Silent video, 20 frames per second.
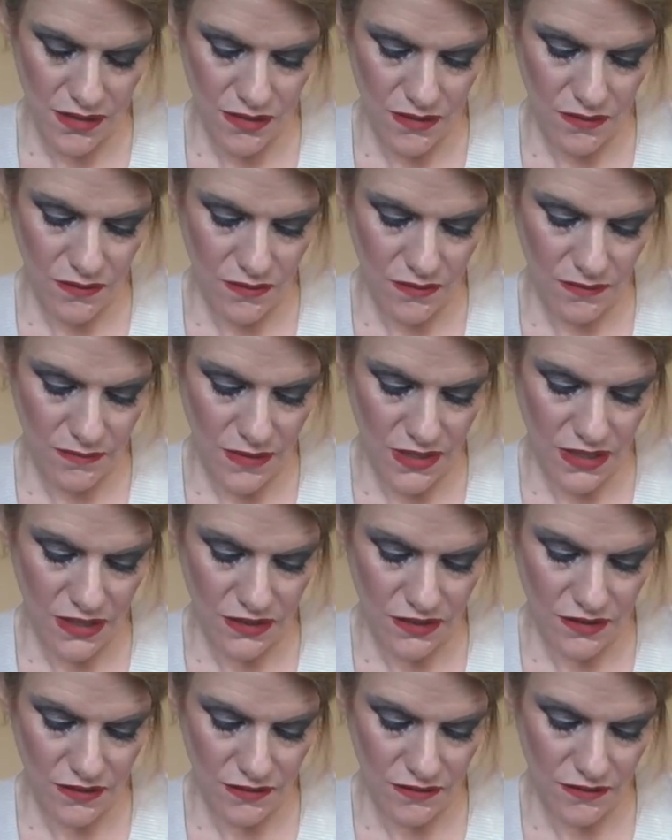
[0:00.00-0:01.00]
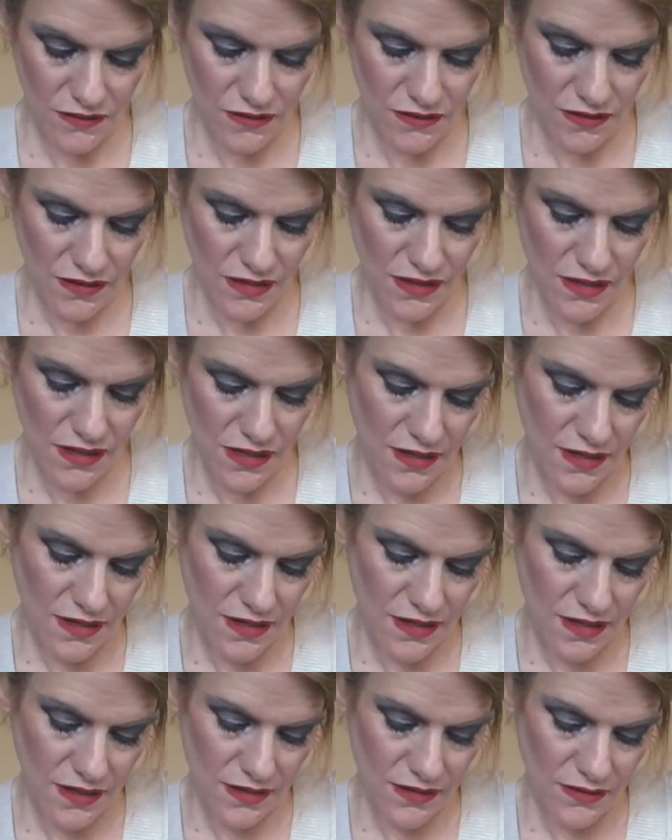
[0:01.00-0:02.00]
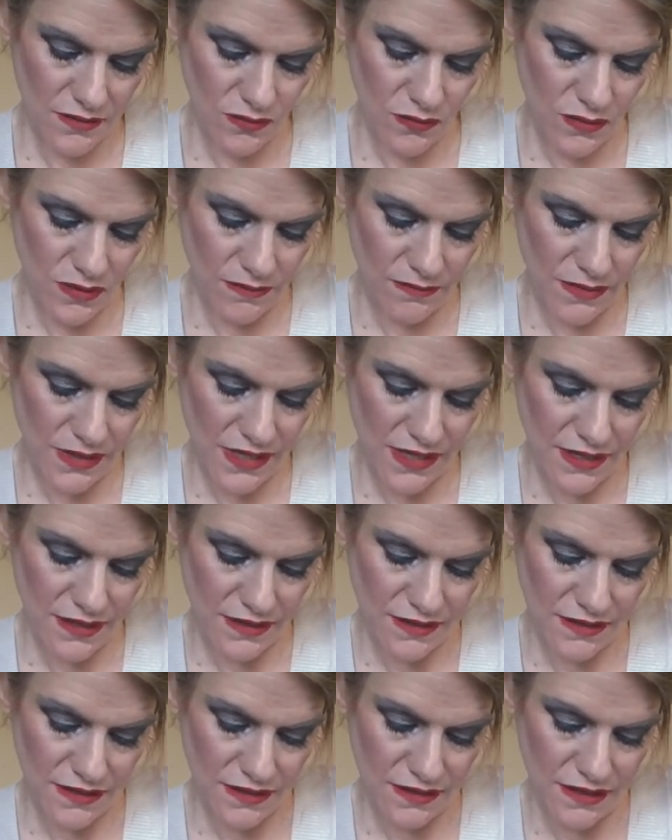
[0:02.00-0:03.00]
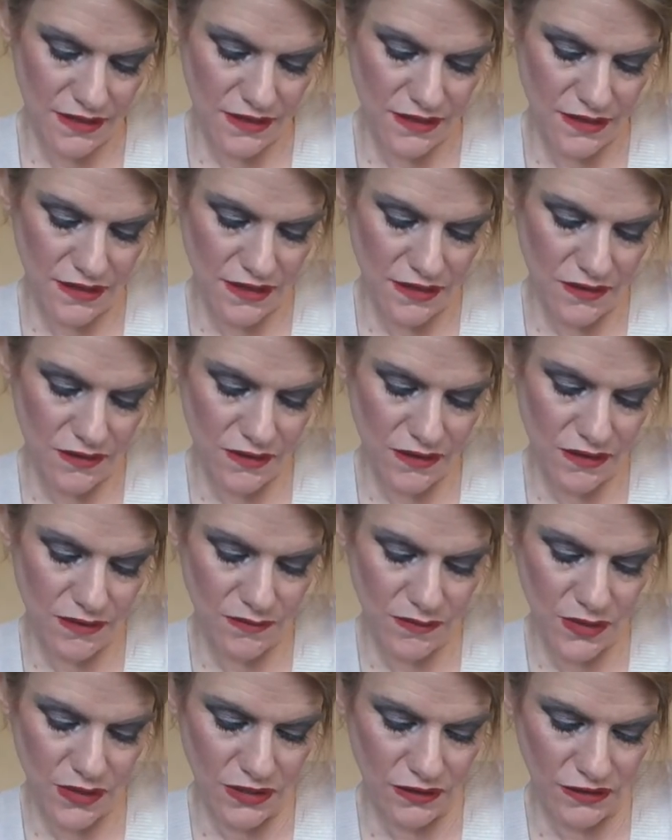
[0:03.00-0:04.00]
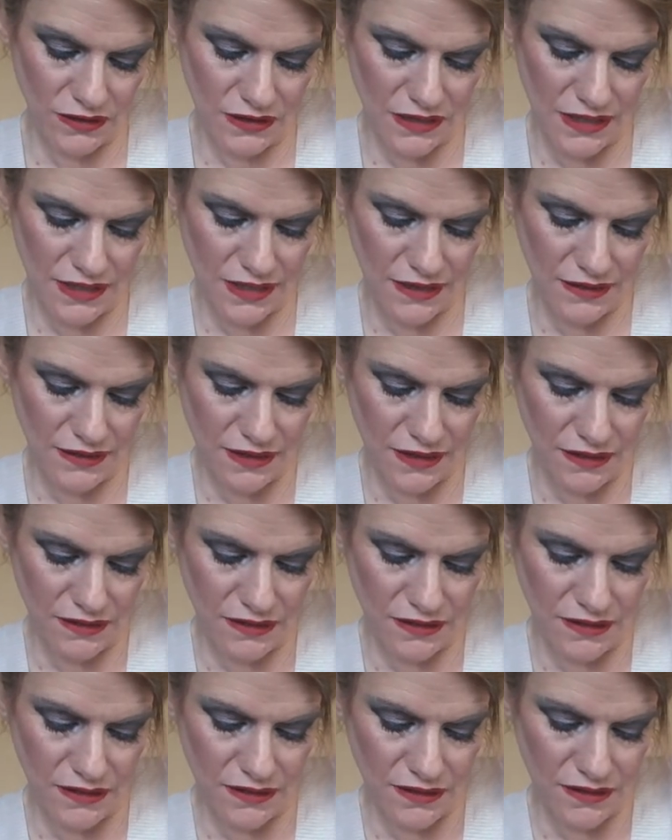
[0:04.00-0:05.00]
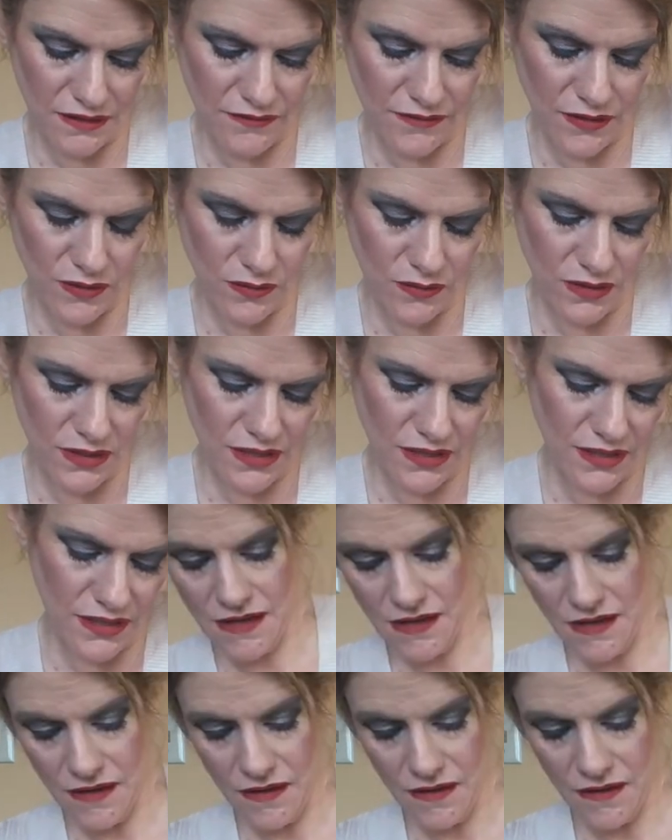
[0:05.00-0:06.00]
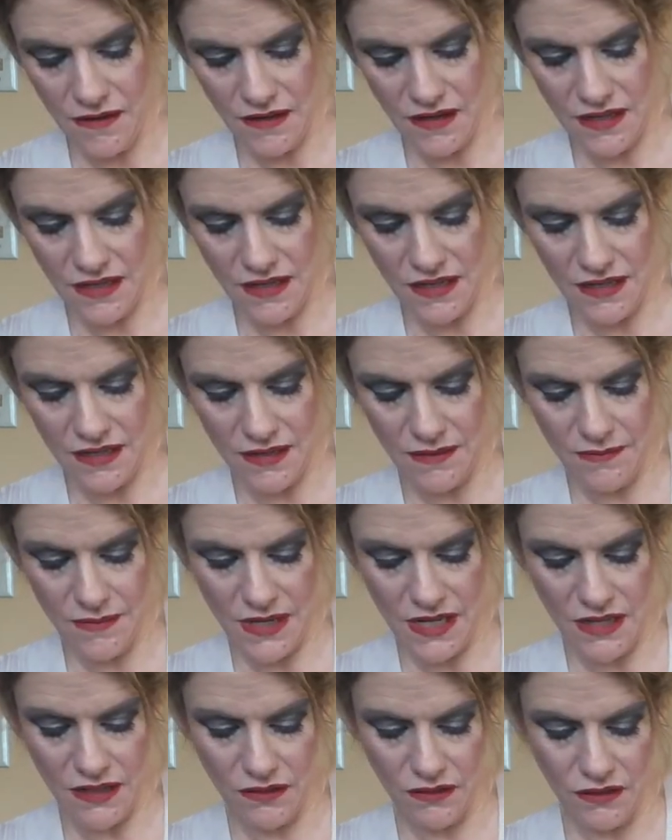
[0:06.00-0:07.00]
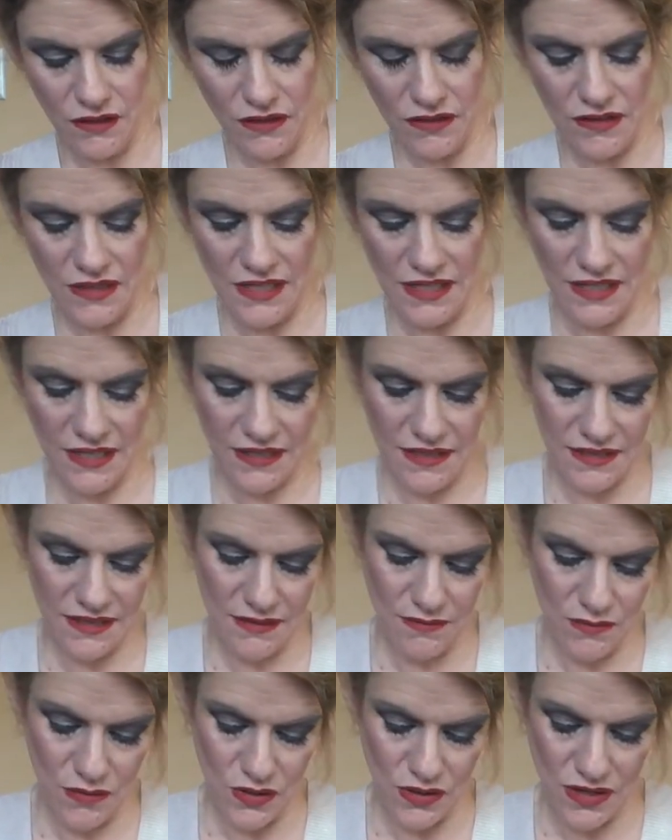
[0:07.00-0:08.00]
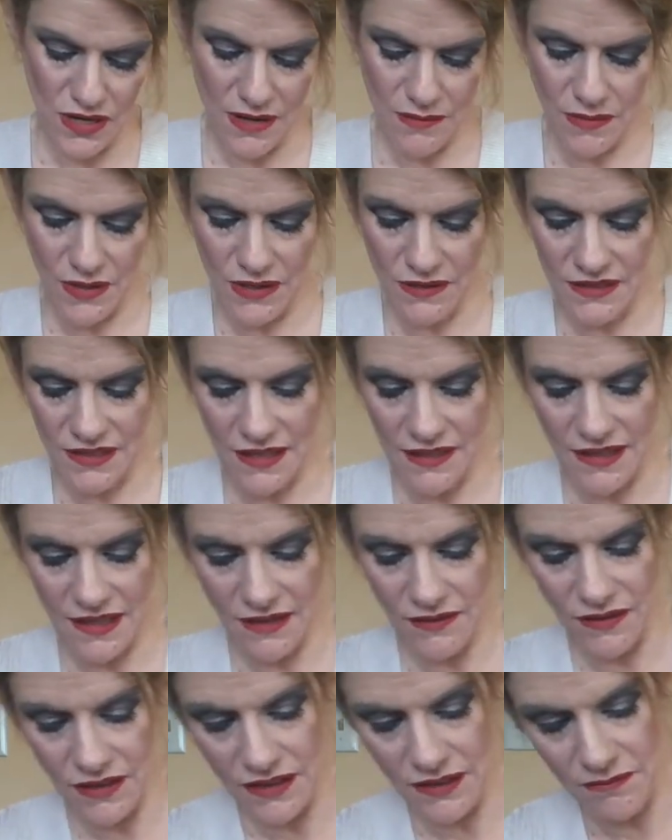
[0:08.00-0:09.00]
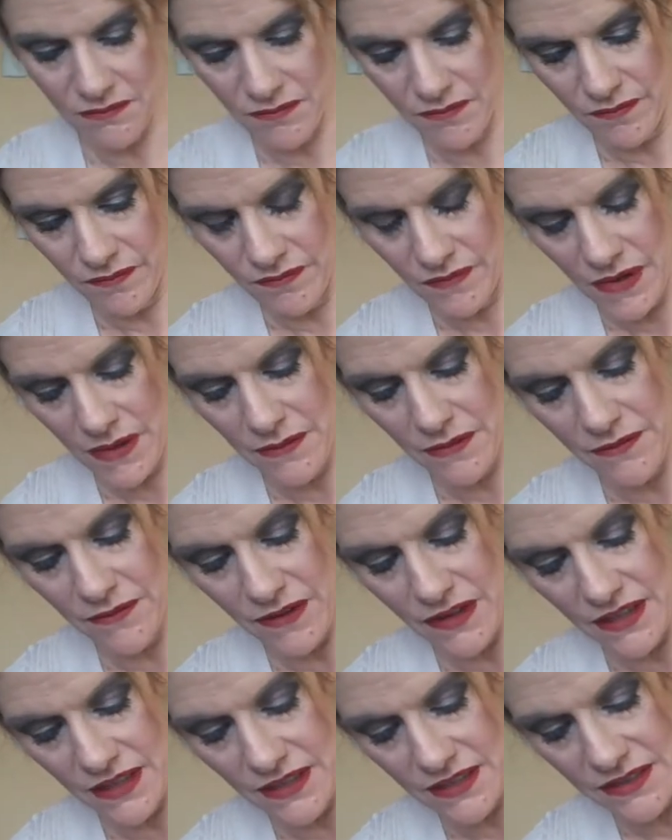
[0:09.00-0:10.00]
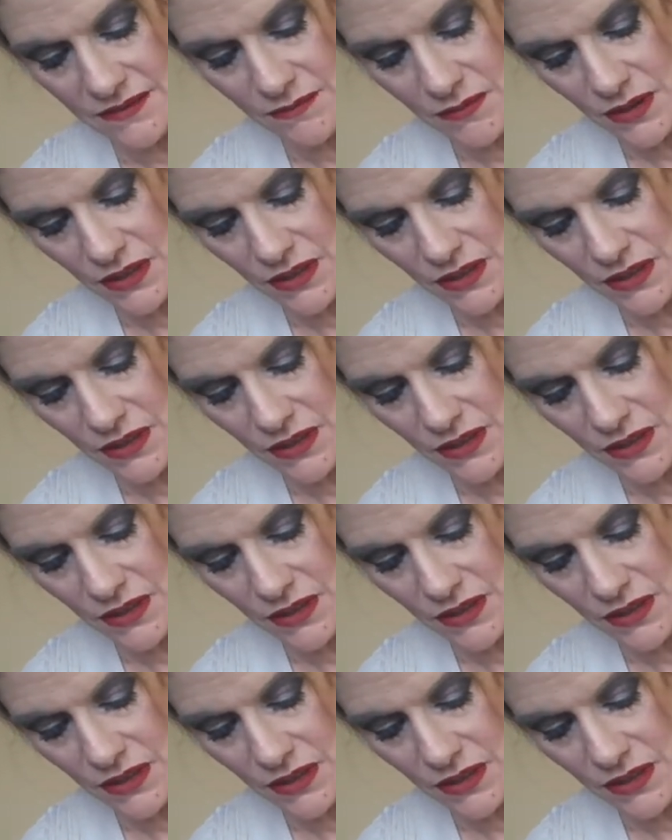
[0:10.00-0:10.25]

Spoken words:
I'll make sure it's one piece, and then later you could put a line in there if you wanted to. Okay, to make it look like it's more eyebrows, I think what might be fun is put